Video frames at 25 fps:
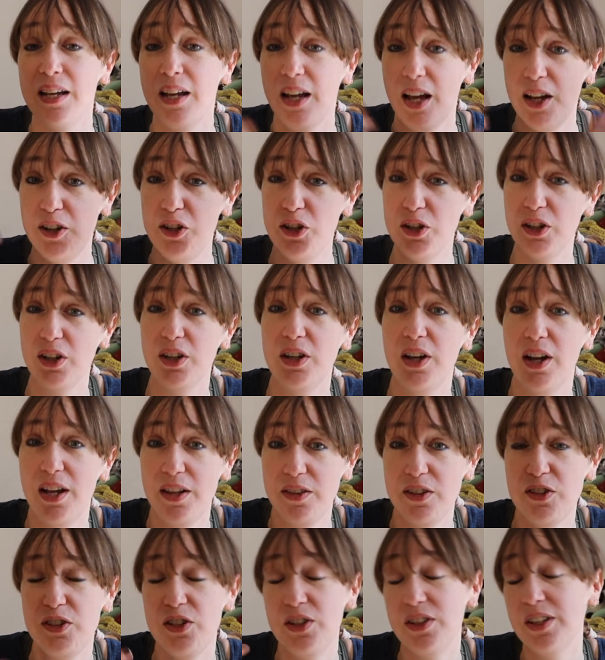And you can
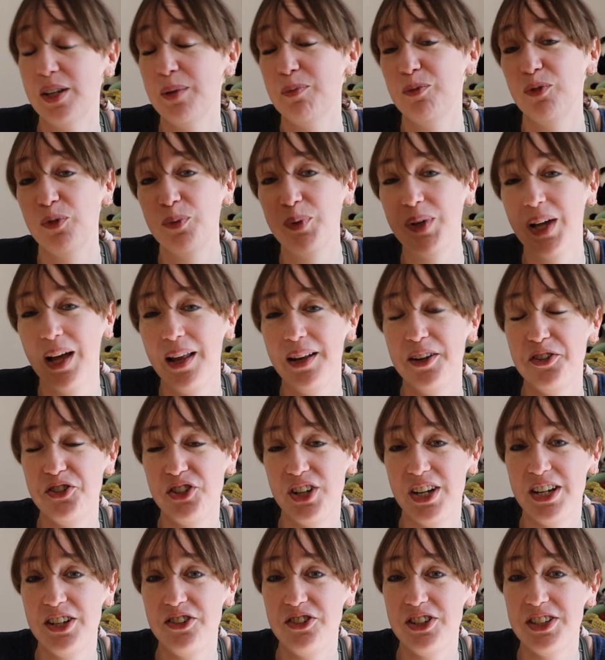either do them from colour
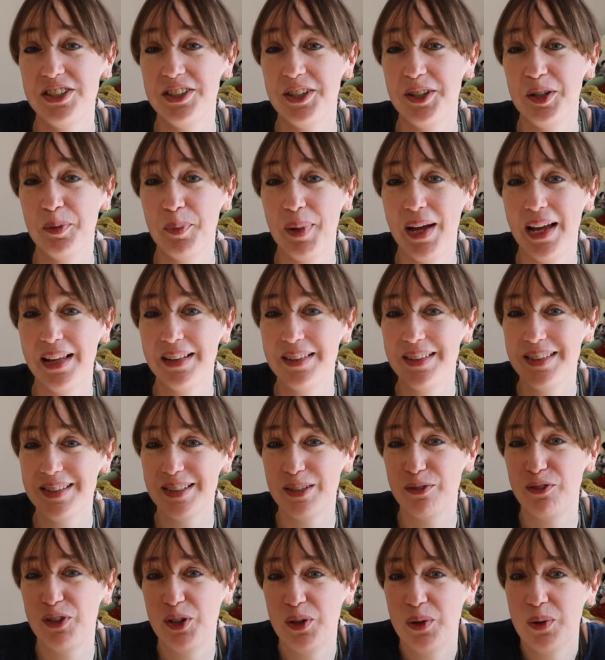changes in the patterns
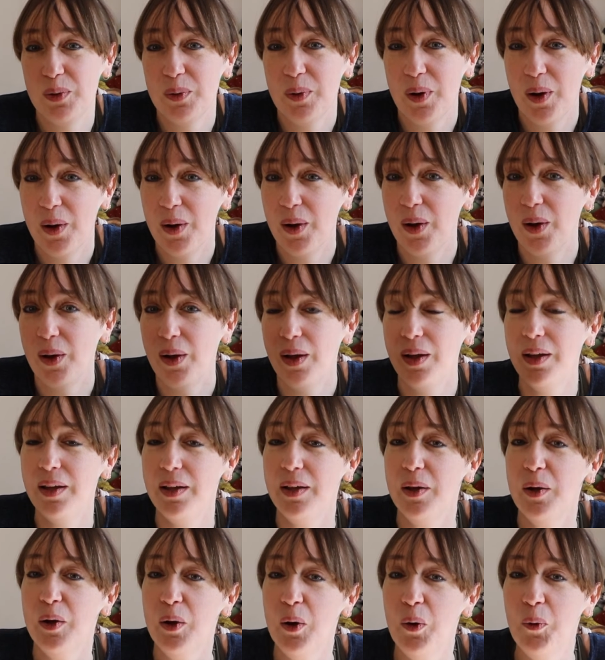if you are
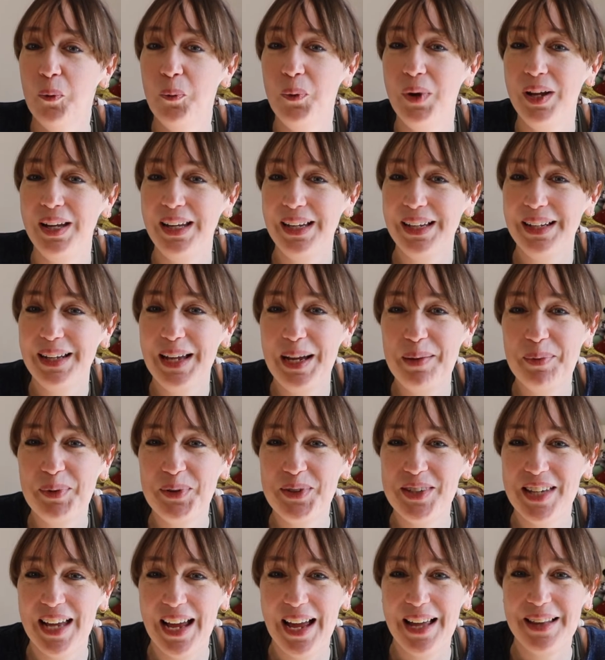willing and able
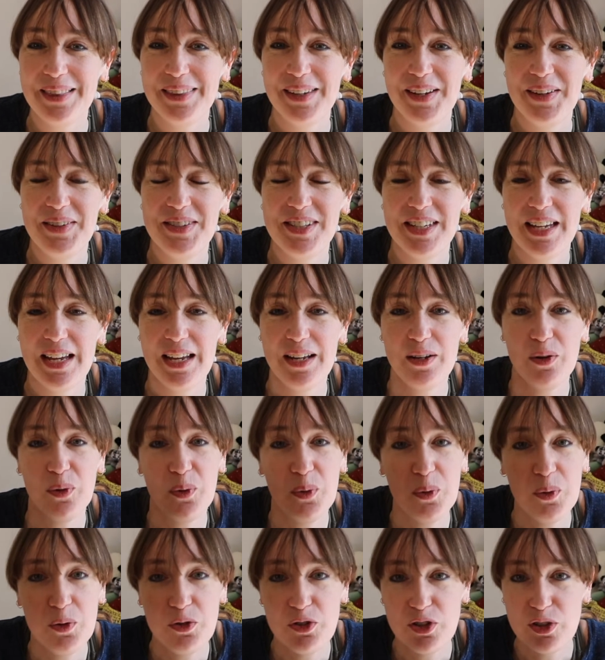to add those in,
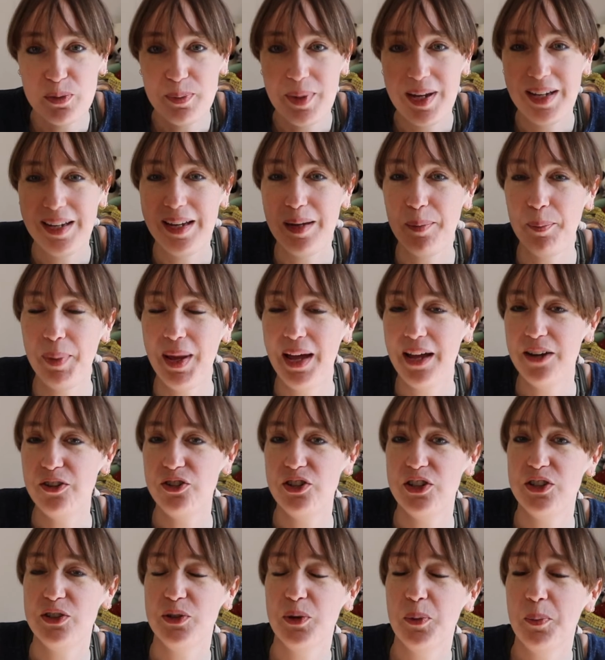or just making
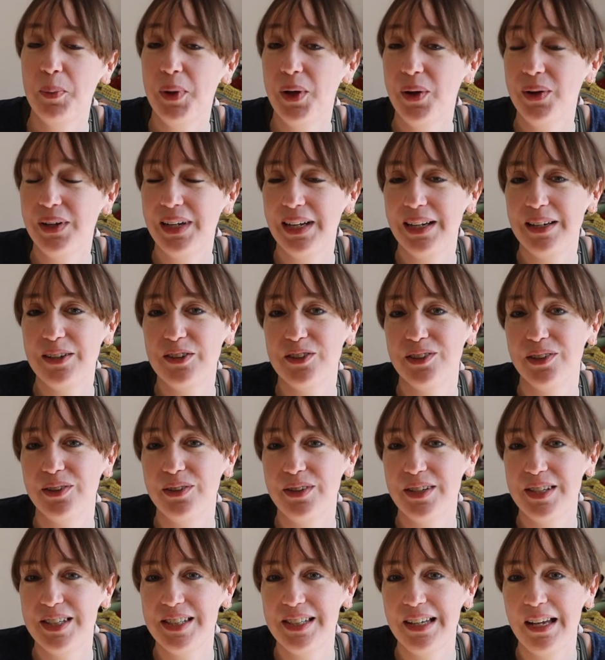patches or markings on
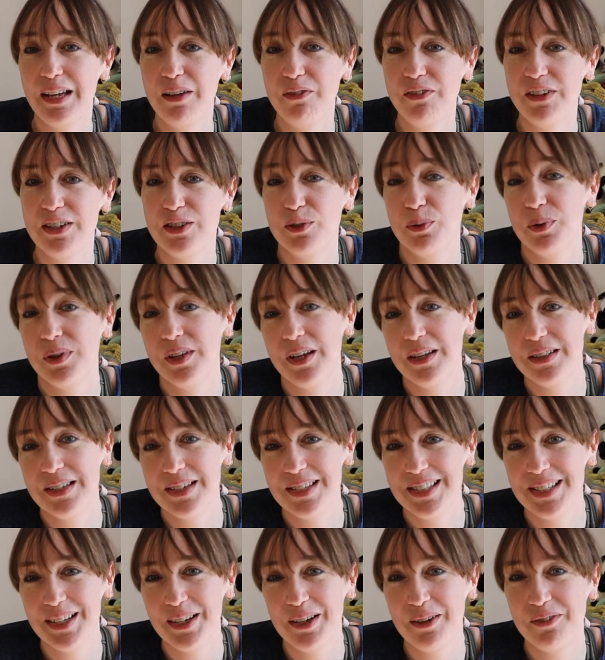the surface with either
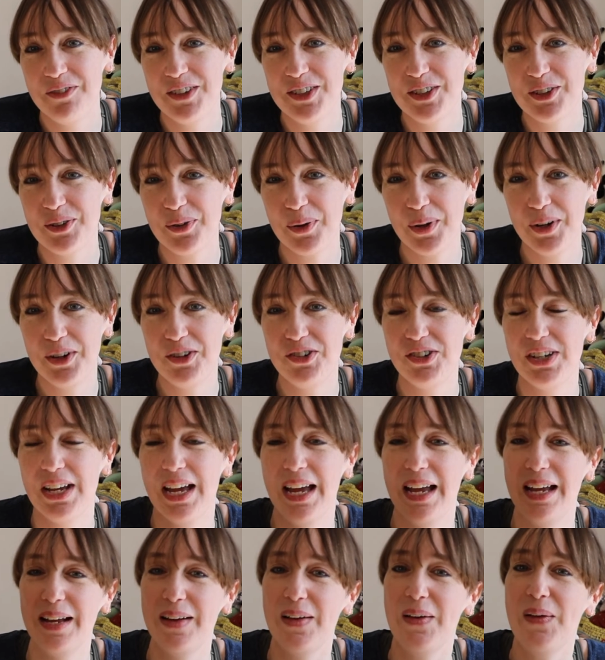surface
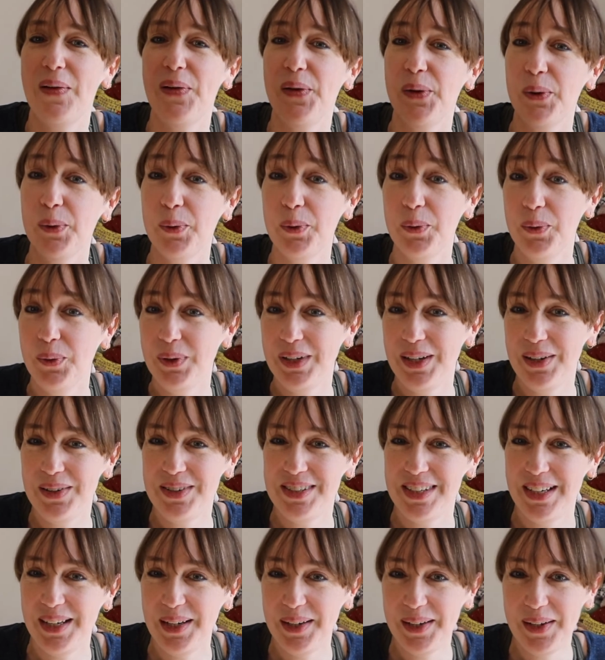crochet or
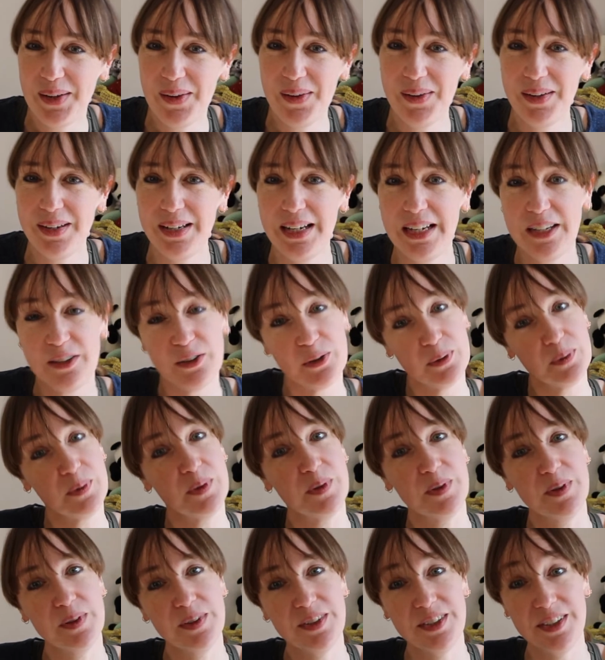using a yarn needle.
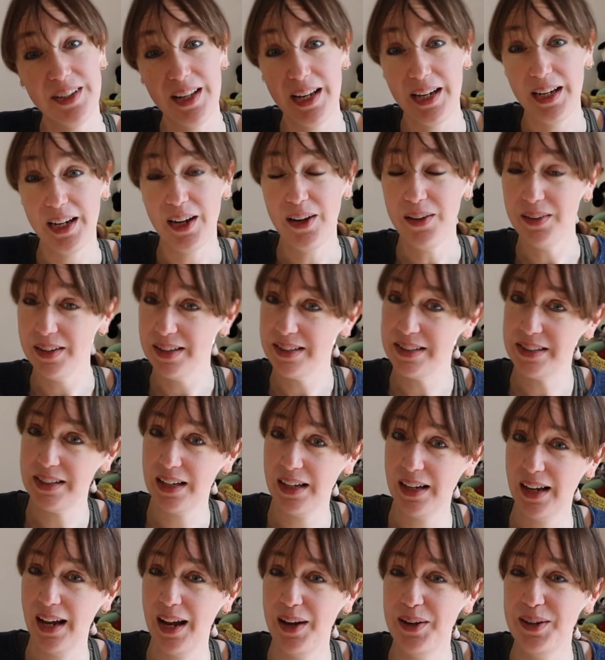So there you go, that's
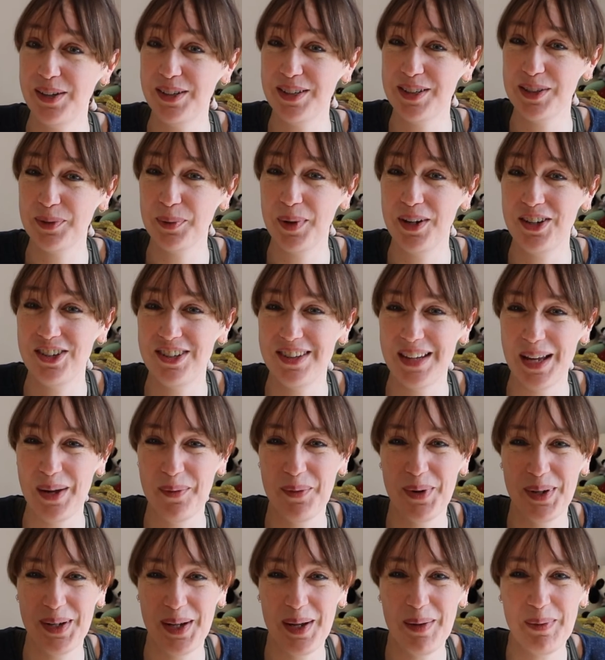how you could switch that
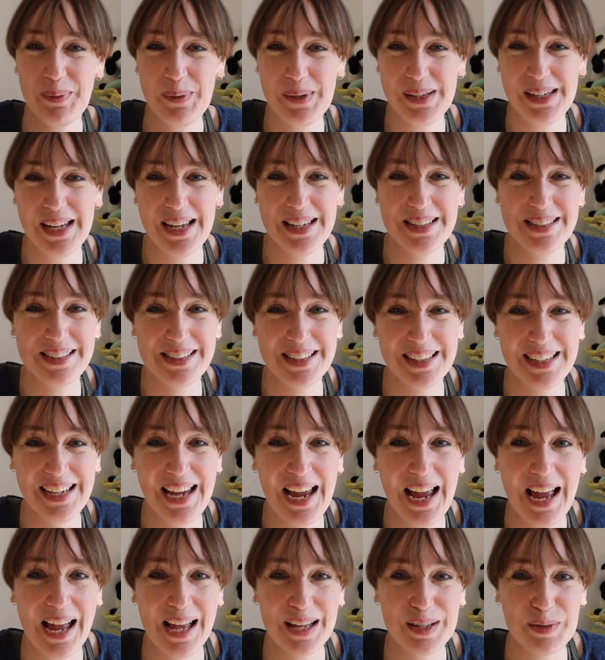one up, and that's the
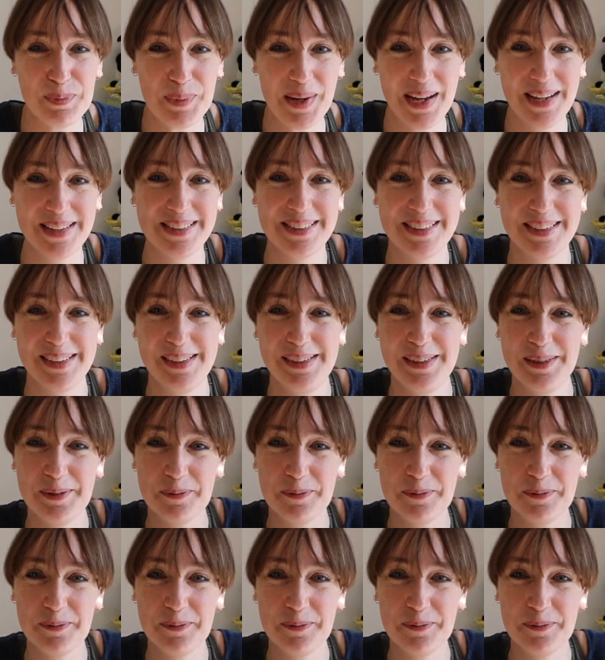cat pattern.